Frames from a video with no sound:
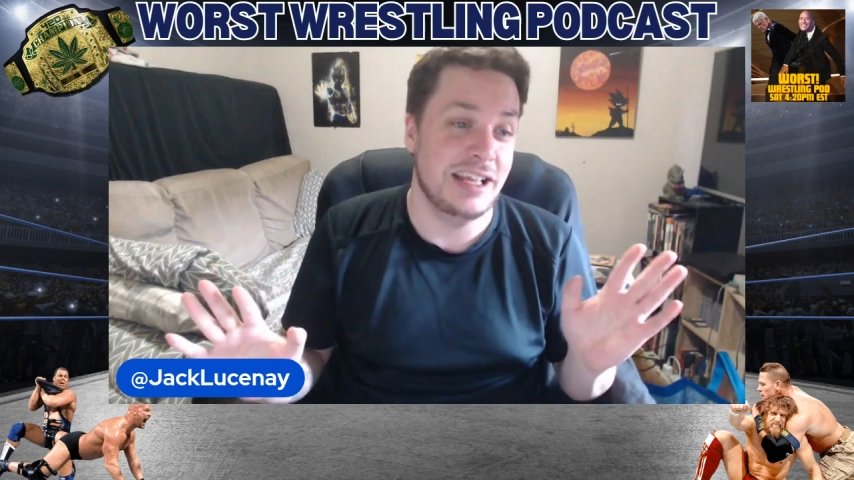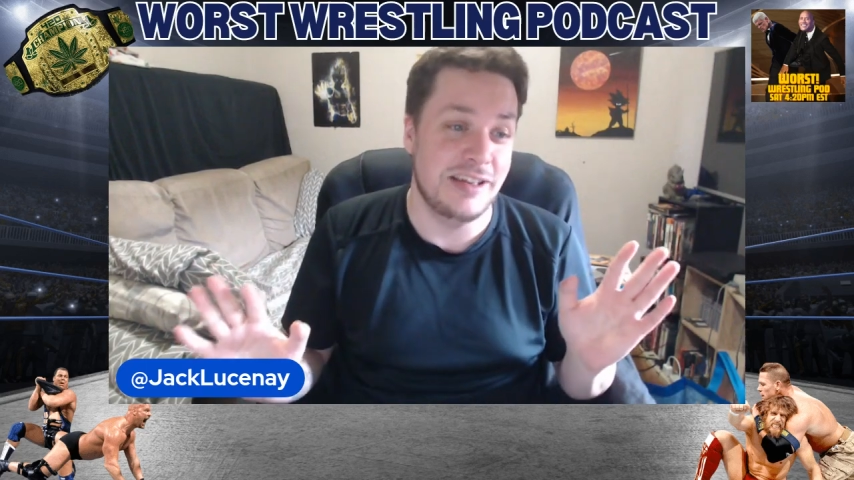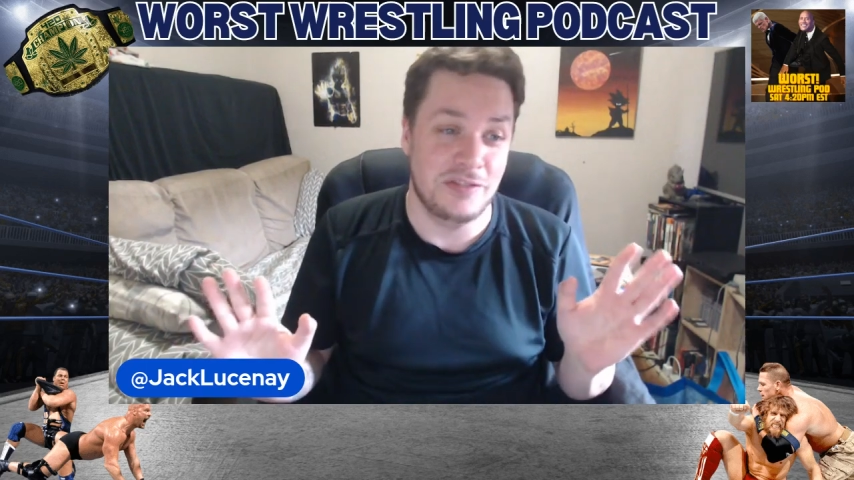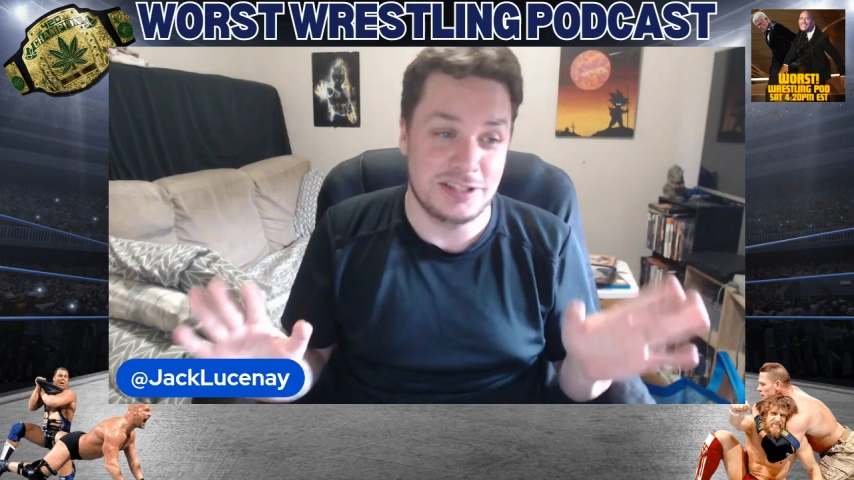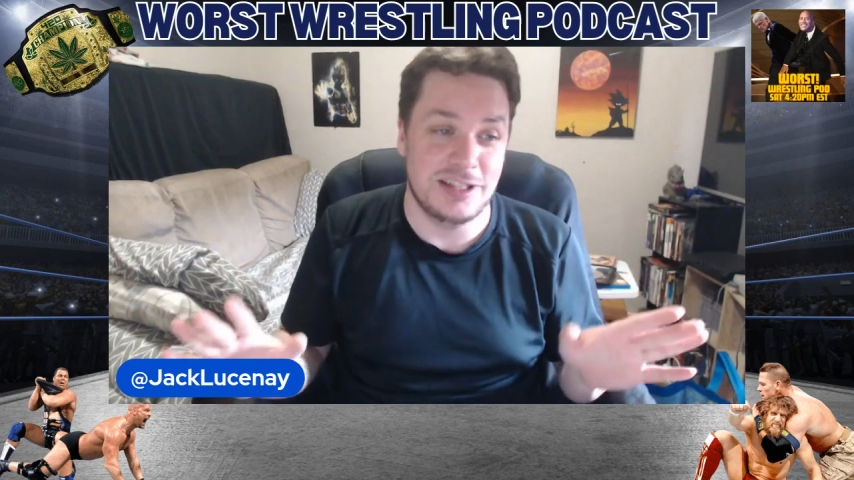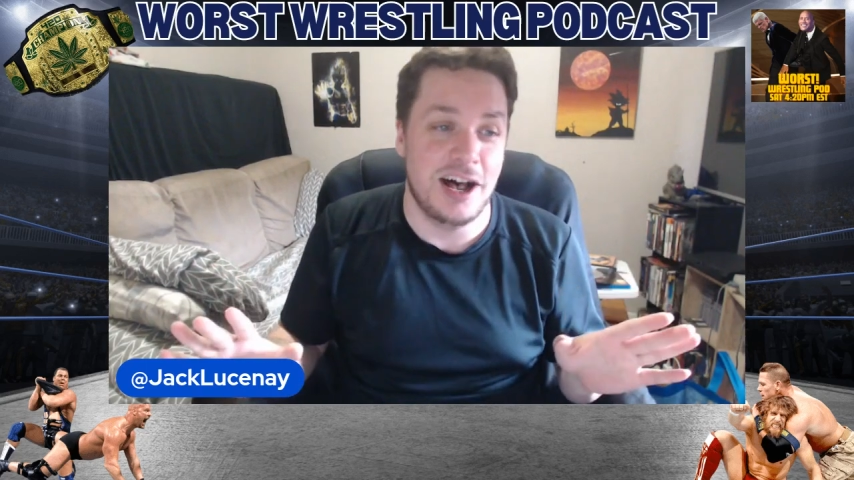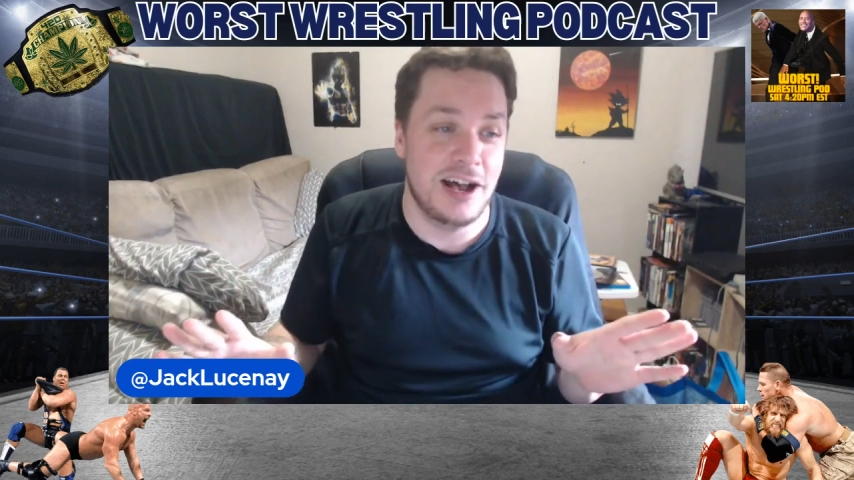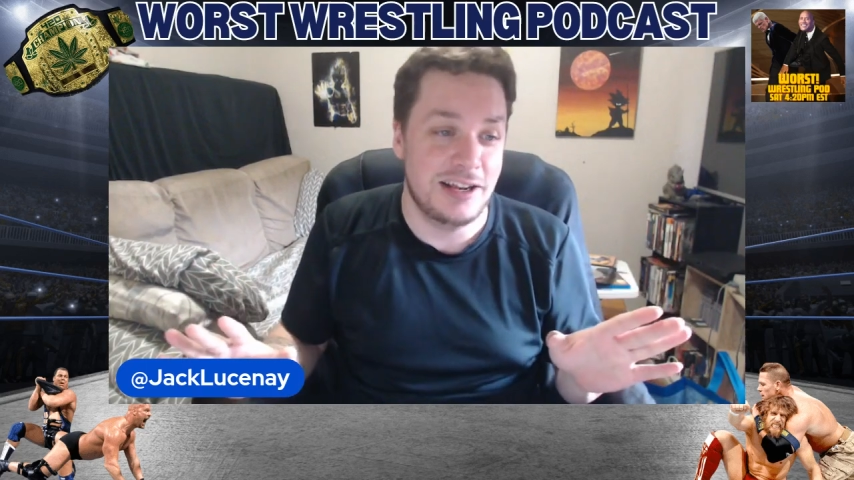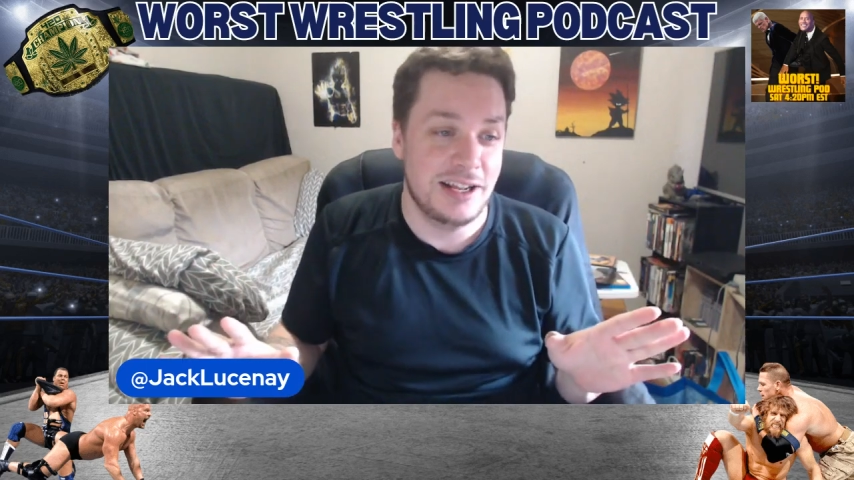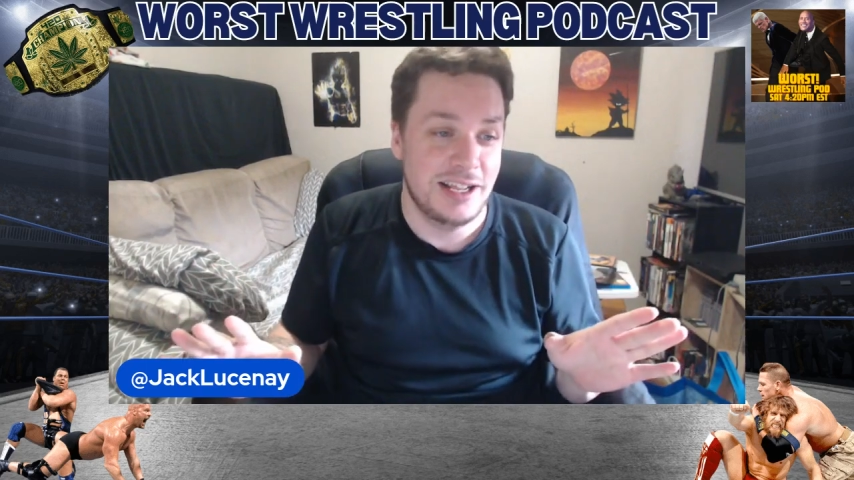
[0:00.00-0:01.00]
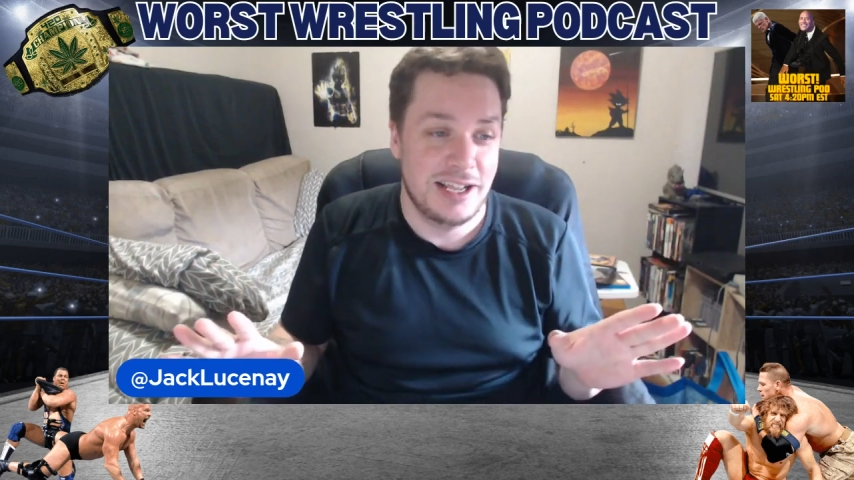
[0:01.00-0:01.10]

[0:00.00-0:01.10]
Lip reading: if it's not